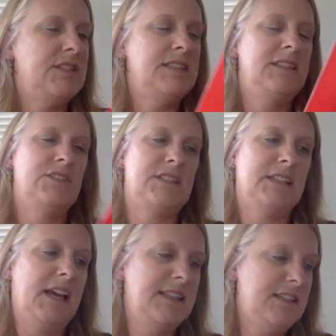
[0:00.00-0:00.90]
there's
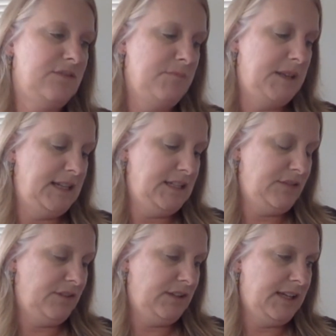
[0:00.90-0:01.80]
lots of many
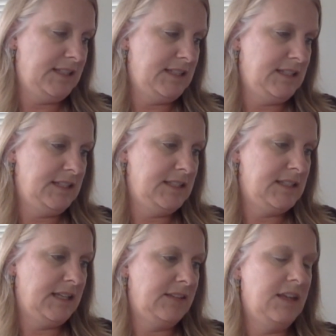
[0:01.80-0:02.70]
different lessons.
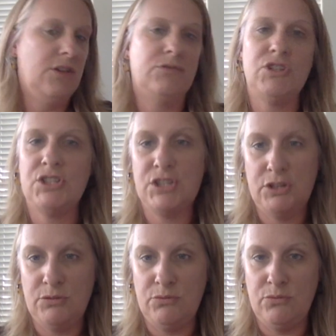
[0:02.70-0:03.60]
Like they can just do